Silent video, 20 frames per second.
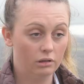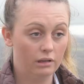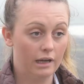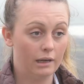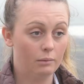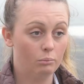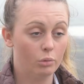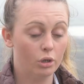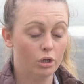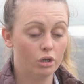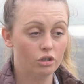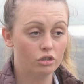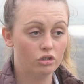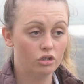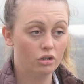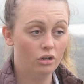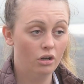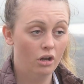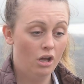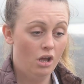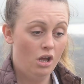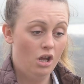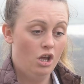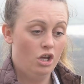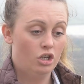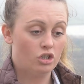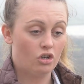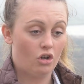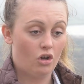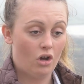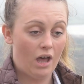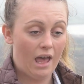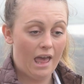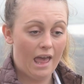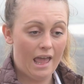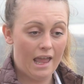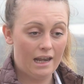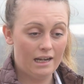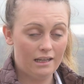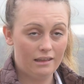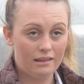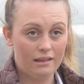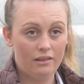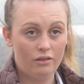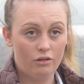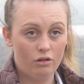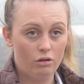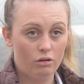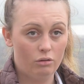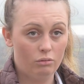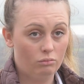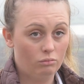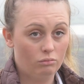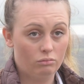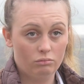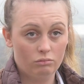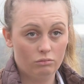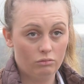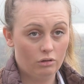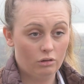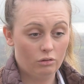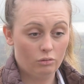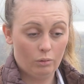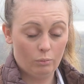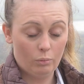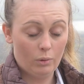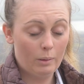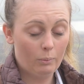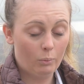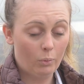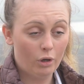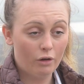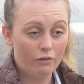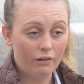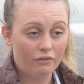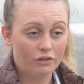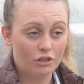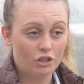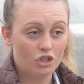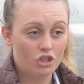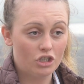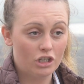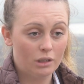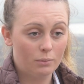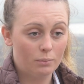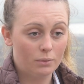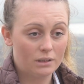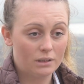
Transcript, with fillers: like burden. So anything that when we're having a sheep